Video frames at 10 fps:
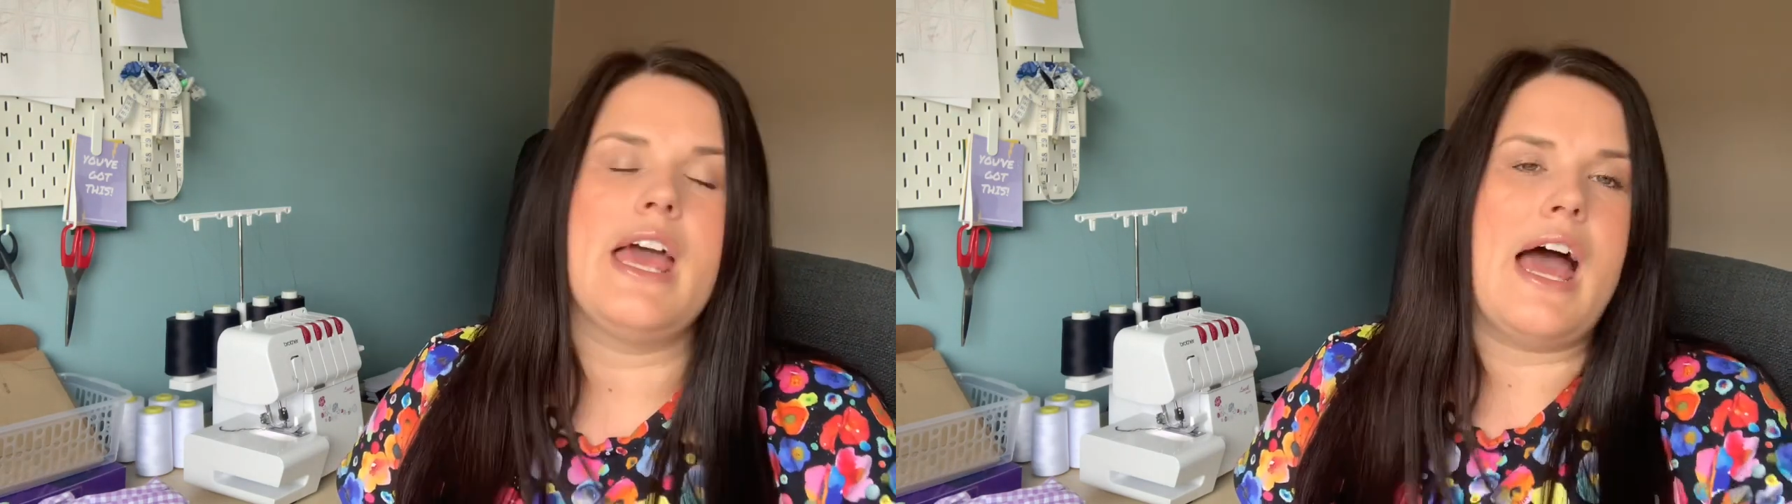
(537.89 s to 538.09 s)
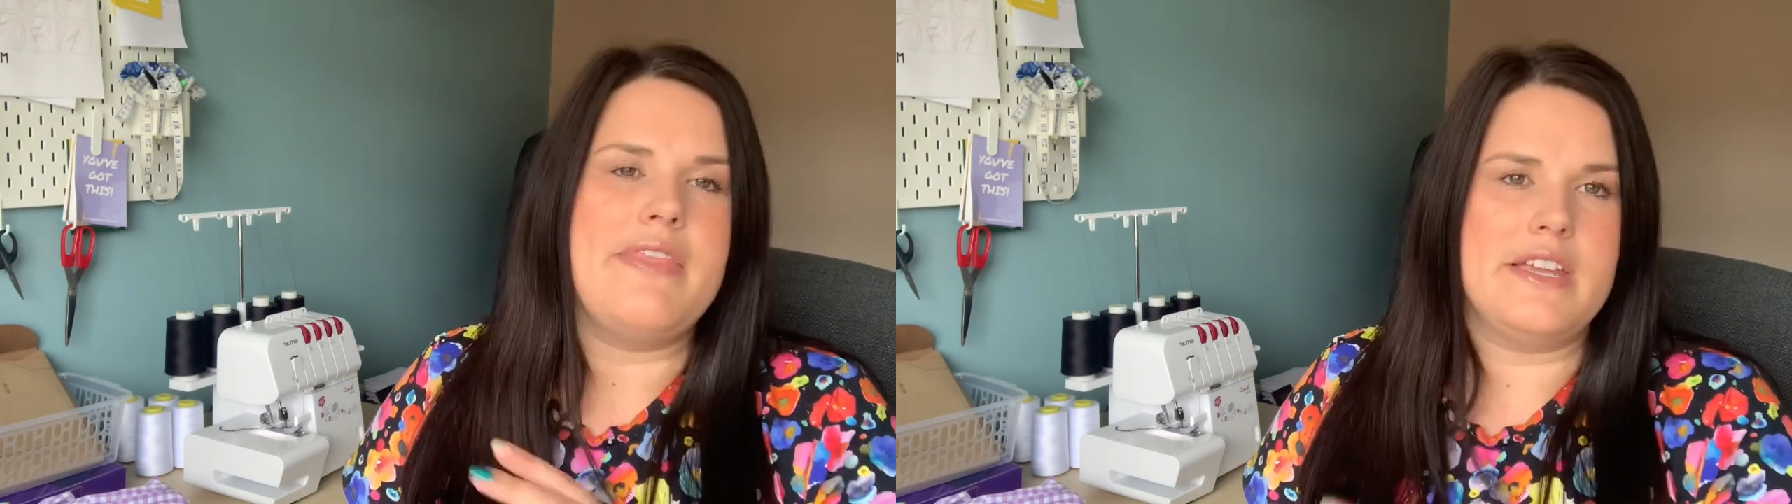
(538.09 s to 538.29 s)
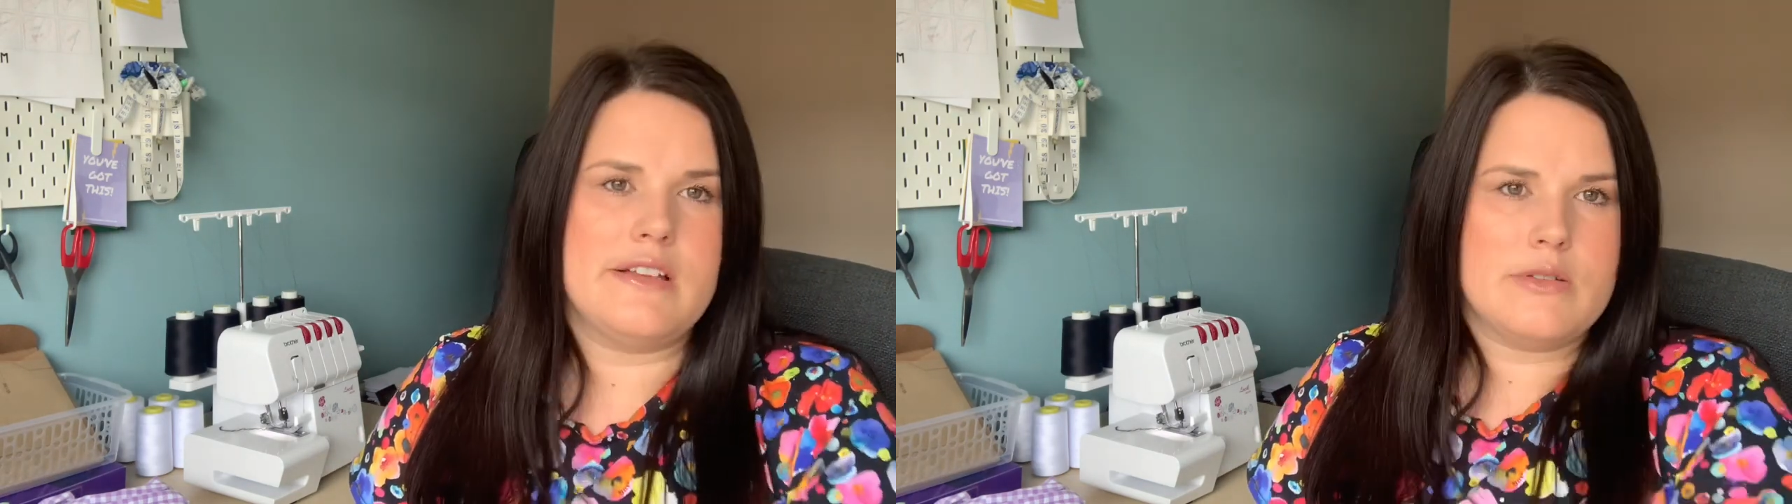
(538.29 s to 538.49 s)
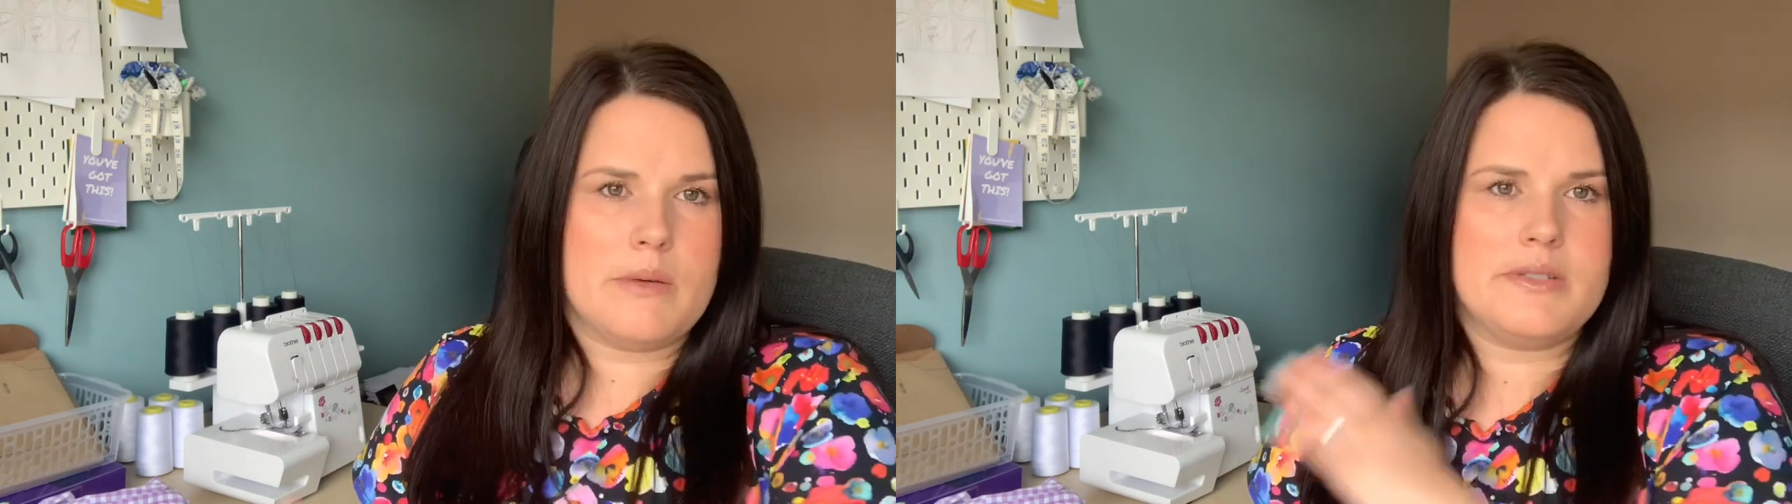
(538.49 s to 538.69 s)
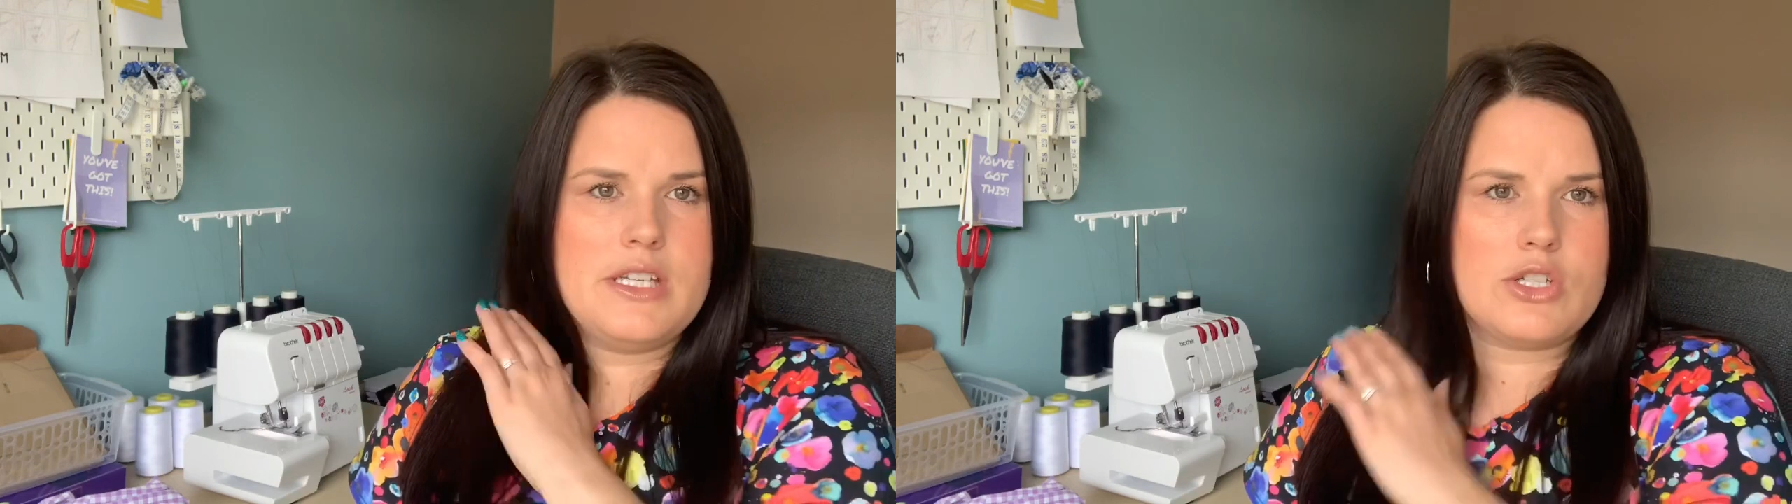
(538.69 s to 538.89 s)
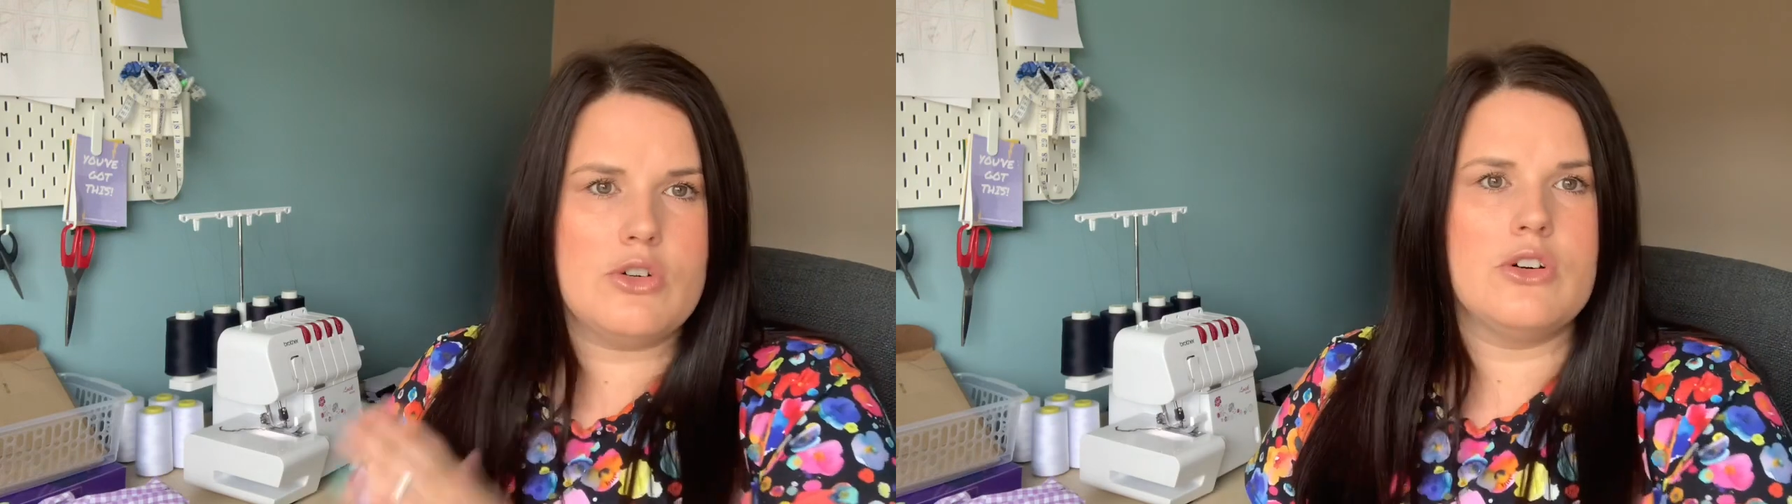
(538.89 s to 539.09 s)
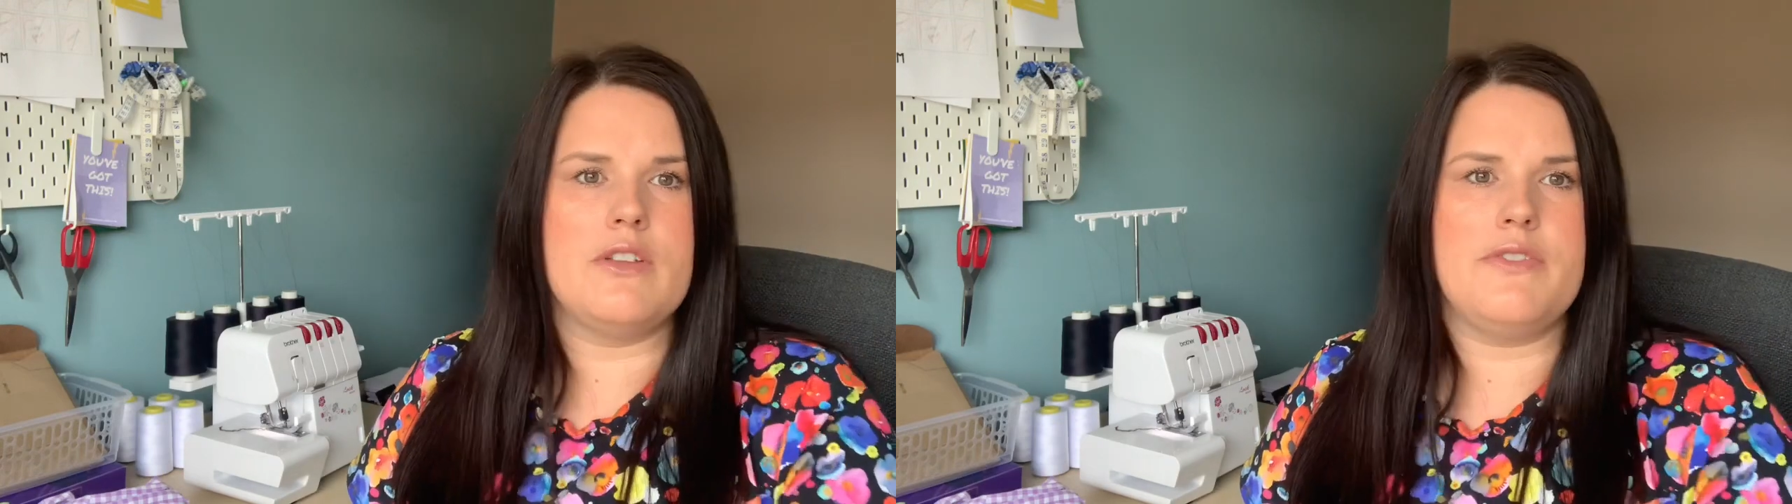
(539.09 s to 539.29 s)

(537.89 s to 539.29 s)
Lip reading: and then you top stitch all